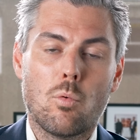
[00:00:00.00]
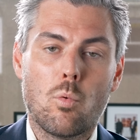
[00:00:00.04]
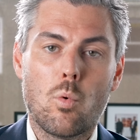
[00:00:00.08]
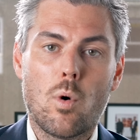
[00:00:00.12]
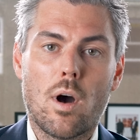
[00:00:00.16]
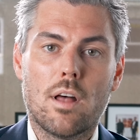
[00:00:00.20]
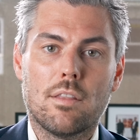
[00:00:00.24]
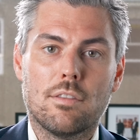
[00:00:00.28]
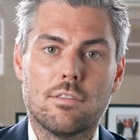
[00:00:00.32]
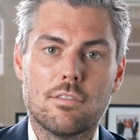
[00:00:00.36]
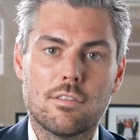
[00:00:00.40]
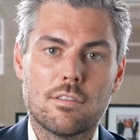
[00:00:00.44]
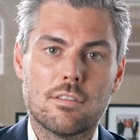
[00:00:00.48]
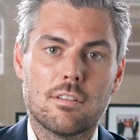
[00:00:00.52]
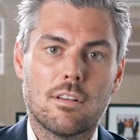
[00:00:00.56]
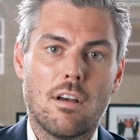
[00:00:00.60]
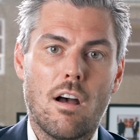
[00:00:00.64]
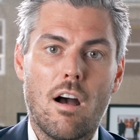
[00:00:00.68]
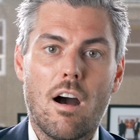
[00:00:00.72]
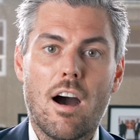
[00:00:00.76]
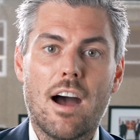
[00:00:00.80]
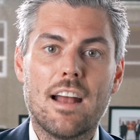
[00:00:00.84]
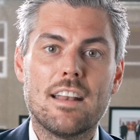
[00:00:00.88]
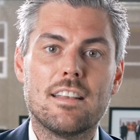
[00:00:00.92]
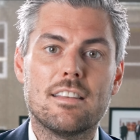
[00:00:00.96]
once,
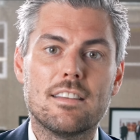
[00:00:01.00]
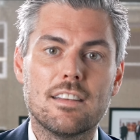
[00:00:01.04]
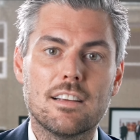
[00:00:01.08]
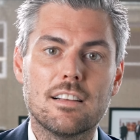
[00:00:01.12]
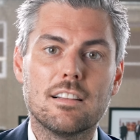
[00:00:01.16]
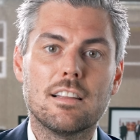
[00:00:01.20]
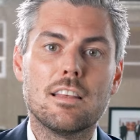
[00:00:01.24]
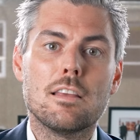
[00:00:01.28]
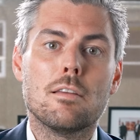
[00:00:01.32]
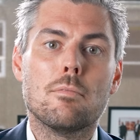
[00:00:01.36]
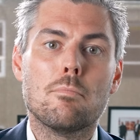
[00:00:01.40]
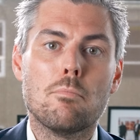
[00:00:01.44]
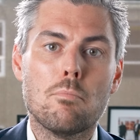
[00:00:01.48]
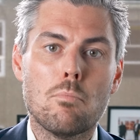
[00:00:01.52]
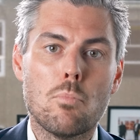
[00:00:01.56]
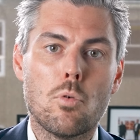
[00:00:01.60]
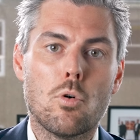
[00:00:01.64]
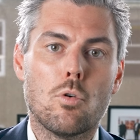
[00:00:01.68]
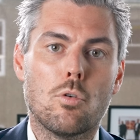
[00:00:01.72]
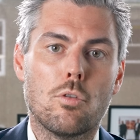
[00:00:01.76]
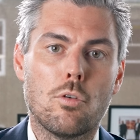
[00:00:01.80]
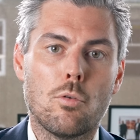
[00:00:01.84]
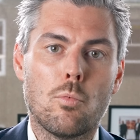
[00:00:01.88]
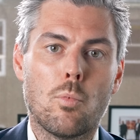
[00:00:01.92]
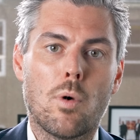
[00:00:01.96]
ideally
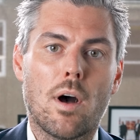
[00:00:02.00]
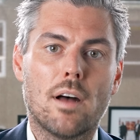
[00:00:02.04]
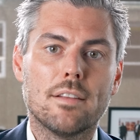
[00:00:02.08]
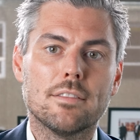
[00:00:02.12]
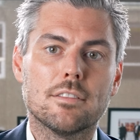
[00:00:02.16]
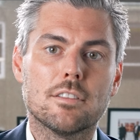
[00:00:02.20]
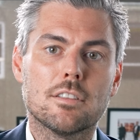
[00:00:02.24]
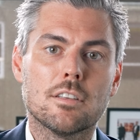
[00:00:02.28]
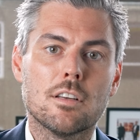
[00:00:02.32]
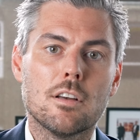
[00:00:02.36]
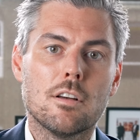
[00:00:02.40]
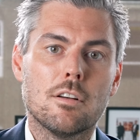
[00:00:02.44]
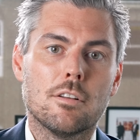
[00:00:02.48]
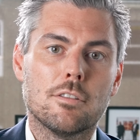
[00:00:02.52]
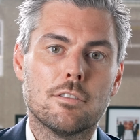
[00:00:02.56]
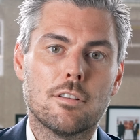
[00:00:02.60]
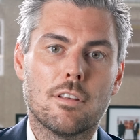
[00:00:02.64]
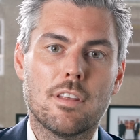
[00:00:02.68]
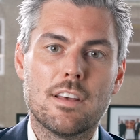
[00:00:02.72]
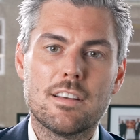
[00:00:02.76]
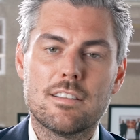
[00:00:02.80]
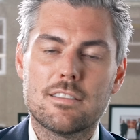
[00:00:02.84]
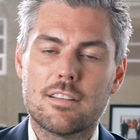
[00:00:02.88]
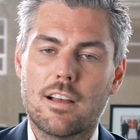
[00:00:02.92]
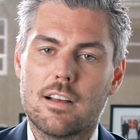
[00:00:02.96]
more than once. So
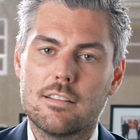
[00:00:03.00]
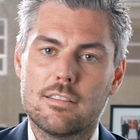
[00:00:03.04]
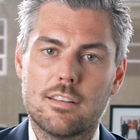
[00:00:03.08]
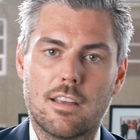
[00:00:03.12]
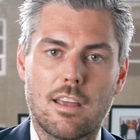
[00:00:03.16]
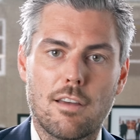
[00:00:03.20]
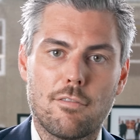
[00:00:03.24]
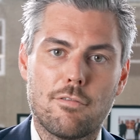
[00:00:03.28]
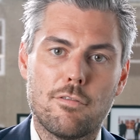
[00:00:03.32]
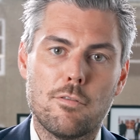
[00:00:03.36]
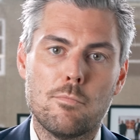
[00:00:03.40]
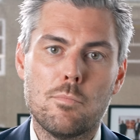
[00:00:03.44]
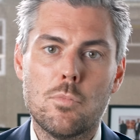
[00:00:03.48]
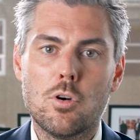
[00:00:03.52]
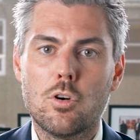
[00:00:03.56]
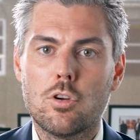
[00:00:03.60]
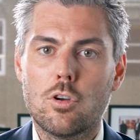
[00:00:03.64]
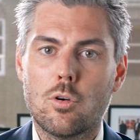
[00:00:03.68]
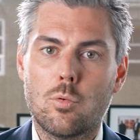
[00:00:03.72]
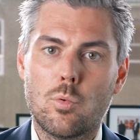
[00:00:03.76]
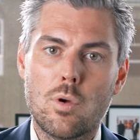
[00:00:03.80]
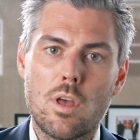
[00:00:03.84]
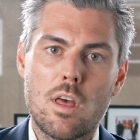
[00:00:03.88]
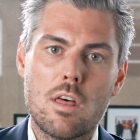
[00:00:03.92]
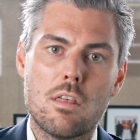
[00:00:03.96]
they start to get
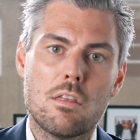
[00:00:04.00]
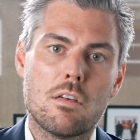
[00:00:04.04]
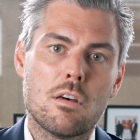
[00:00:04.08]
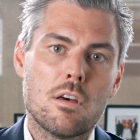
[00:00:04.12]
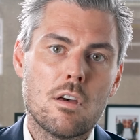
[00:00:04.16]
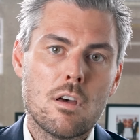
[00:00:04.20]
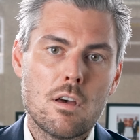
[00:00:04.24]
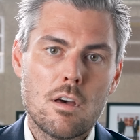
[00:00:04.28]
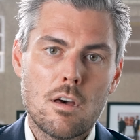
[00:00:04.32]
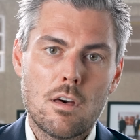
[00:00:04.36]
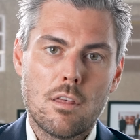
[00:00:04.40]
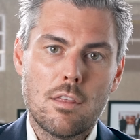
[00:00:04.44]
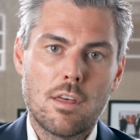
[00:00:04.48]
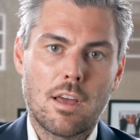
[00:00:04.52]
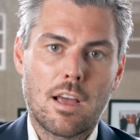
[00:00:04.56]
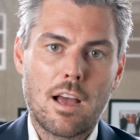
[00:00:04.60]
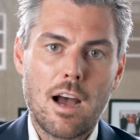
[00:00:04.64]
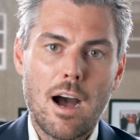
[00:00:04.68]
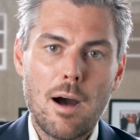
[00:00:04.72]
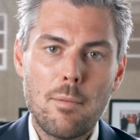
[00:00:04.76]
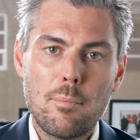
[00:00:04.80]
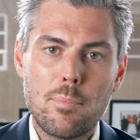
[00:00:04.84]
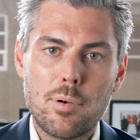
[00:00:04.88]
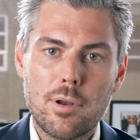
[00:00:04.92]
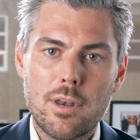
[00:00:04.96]
familiar with the
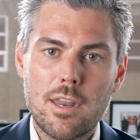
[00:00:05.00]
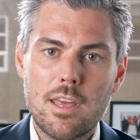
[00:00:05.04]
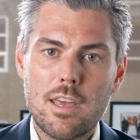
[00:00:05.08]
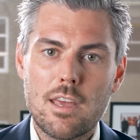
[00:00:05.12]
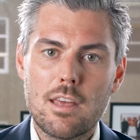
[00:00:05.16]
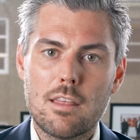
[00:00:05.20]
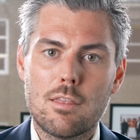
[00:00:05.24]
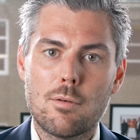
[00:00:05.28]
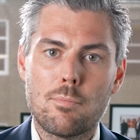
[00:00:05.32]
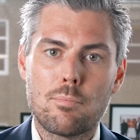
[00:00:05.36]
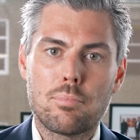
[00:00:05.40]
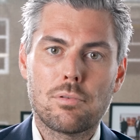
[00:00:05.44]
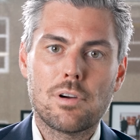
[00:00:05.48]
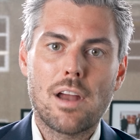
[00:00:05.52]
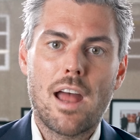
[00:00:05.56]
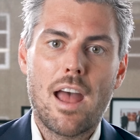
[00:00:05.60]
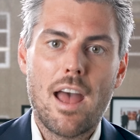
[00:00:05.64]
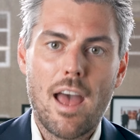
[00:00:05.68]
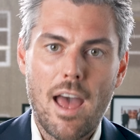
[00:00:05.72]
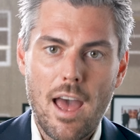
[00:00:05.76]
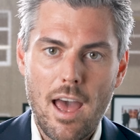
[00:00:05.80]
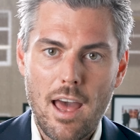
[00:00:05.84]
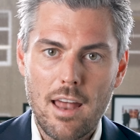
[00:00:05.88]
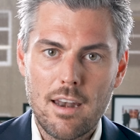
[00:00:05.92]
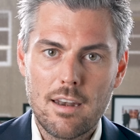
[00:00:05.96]
company, the
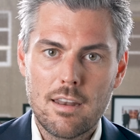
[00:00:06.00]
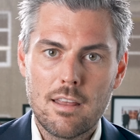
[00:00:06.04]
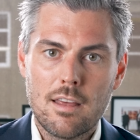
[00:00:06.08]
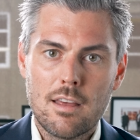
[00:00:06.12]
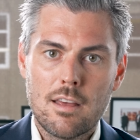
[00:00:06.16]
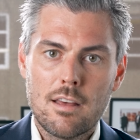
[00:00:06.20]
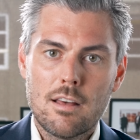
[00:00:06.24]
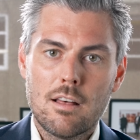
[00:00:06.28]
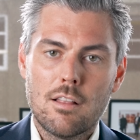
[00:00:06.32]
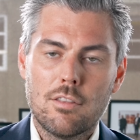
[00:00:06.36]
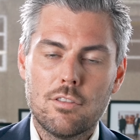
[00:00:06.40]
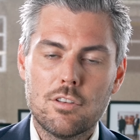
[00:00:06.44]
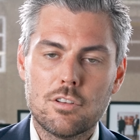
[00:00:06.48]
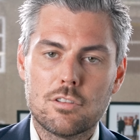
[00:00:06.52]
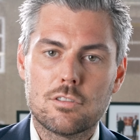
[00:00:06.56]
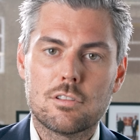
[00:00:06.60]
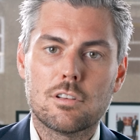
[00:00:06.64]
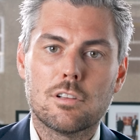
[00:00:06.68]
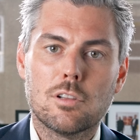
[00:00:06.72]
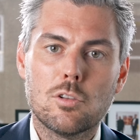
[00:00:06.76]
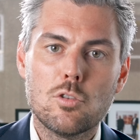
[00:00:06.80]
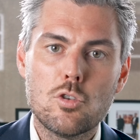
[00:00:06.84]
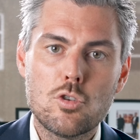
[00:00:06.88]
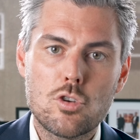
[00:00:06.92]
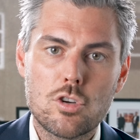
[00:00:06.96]
brand, the
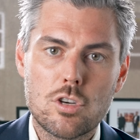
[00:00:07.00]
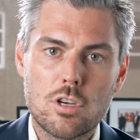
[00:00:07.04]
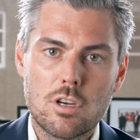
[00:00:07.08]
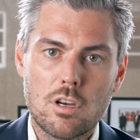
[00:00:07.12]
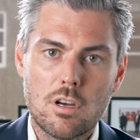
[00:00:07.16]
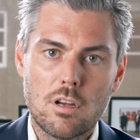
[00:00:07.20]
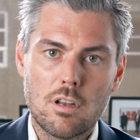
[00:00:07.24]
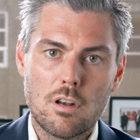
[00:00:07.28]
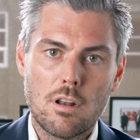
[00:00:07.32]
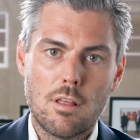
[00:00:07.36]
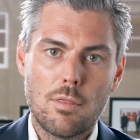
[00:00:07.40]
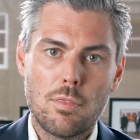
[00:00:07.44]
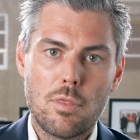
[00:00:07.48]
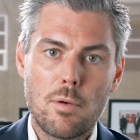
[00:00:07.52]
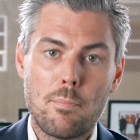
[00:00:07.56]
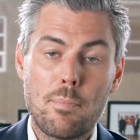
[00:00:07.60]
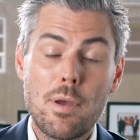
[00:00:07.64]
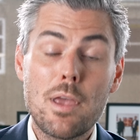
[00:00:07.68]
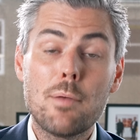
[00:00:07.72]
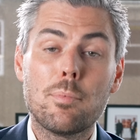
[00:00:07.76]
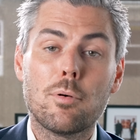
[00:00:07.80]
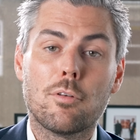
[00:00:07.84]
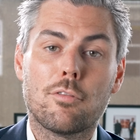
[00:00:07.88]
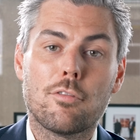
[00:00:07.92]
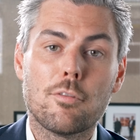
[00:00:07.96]
solution, the
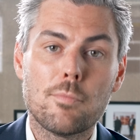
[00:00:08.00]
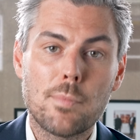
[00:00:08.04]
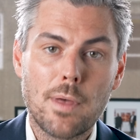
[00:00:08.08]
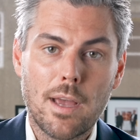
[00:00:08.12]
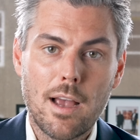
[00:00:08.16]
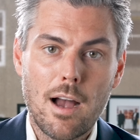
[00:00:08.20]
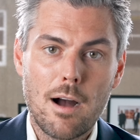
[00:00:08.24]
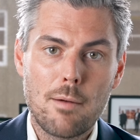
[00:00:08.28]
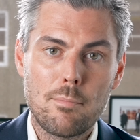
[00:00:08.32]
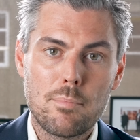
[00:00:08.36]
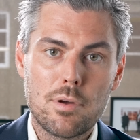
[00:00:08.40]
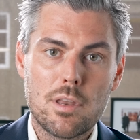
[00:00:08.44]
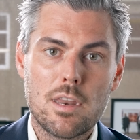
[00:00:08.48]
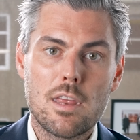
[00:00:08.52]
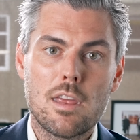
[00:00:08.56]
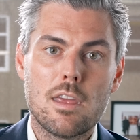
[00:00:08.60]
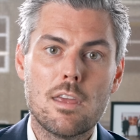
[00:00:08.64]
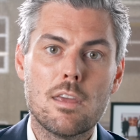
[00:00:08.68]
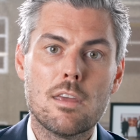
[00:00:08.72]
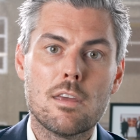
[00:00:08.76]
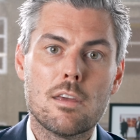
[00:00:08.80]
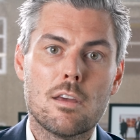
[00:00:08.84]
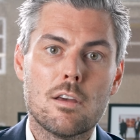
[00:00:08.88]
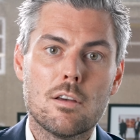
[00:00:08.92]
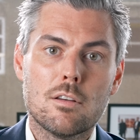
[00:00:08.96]
people from the
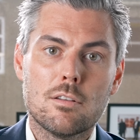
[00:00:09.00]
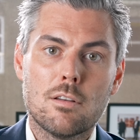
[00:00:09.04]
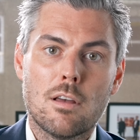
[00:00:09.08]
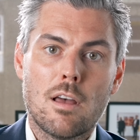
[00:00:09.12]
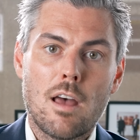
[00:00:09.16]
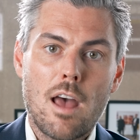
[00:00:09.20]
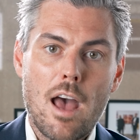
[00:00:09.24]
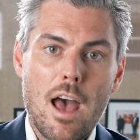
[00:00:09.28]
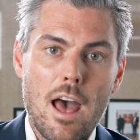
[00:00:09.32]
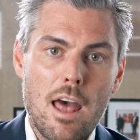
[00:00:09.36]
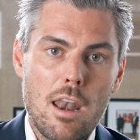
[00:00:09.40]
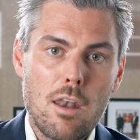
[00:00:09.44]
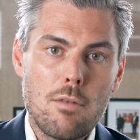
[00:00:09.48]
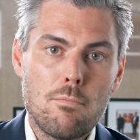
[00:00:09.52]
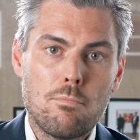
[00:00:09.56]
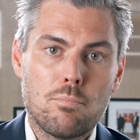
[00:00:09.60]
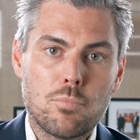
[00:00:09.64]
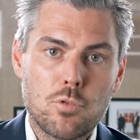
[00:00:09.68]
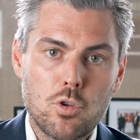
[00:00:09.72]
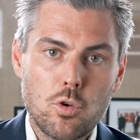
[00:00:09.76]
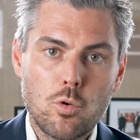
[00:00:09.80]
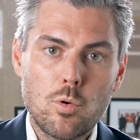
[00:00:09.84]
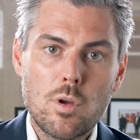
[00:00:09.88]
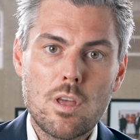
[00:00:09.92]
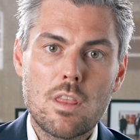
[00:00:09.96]
company. And
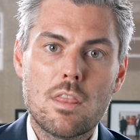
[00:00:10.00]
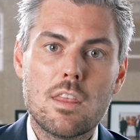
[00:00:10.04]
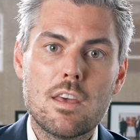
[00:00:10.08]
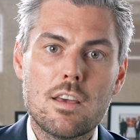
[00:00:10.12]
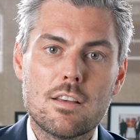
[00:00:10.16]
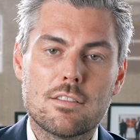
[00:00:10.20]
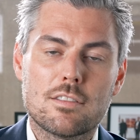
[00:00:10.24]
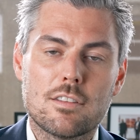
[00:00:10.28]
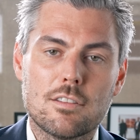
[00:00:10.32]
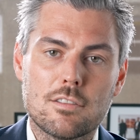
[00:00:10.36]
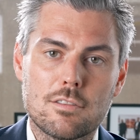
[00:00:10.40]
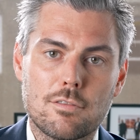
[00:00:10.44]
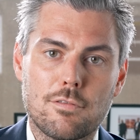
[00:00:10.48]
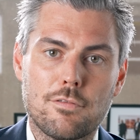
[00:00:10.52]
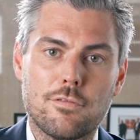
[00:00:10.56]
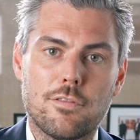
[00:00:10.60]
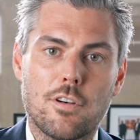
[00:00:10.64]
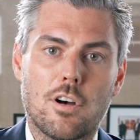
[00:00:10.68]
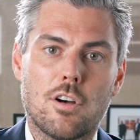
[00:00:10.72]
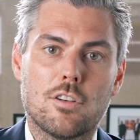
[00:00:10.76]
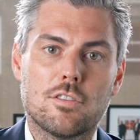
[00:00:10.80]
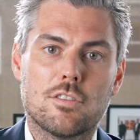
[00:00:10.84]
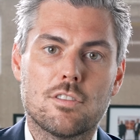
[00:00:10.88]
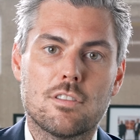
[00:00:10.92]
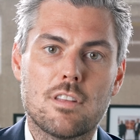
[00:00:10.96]
doing this as a
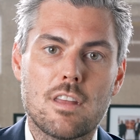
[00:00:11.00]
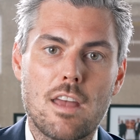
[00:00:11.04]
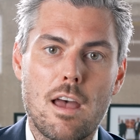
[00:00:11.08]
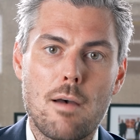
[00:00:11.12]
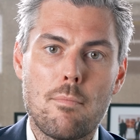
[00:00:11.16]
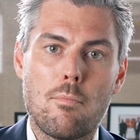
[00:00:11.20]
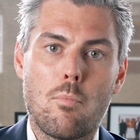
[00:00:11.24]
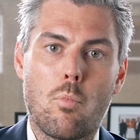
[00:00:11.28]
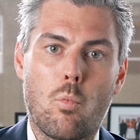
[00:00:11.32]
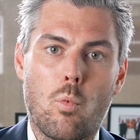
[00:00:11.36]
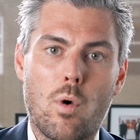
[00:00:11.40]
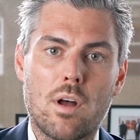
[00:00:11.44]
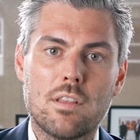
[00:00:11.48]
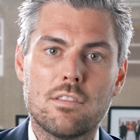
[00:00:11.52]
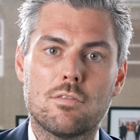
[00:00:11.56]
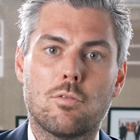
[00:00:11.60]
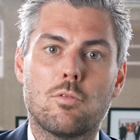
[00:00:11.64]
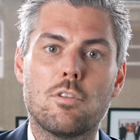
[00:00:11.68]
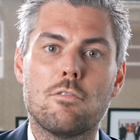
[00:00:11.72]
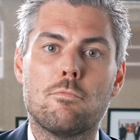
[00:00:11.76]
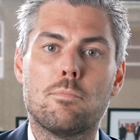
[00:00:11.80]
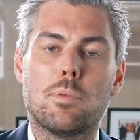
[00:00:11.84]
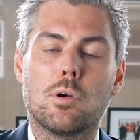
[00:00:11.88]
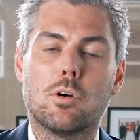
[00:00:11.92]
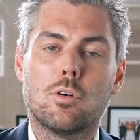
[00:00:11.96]
first step, once
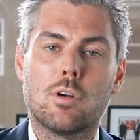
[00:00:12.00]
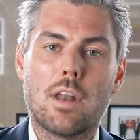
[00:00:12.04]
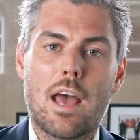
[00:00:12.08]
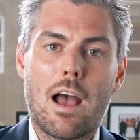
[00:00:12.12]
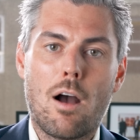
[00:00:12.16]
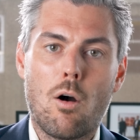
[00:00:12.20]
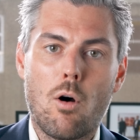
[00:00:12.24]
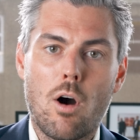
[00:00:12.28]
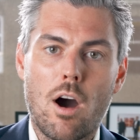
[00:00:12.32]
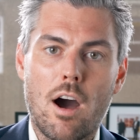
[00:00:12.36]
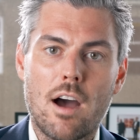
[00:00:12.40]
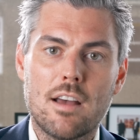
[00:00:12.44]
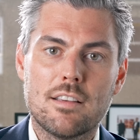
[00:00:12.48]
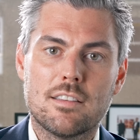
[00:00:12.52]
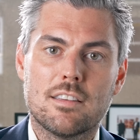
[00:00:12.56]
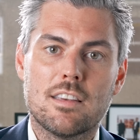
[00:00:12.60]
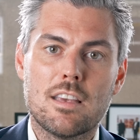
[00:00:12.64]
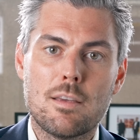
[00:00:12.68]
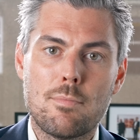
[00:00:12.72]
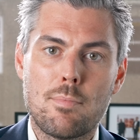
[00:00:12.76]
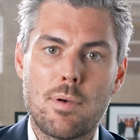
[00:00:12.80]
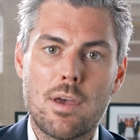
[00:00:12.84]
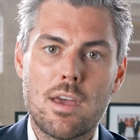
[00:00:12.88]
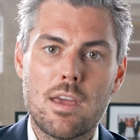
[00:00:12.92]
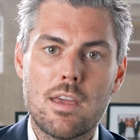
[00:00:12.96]
we've built our
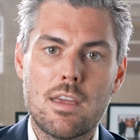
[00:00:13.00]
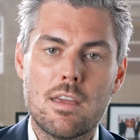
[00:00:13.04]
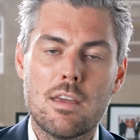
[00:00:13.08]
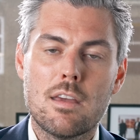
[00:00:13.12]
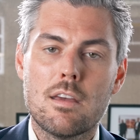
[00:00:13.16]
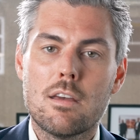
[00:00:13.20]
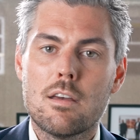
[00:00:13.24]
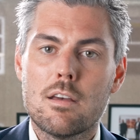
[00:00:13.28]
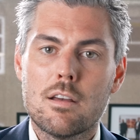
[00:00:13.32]
ICP,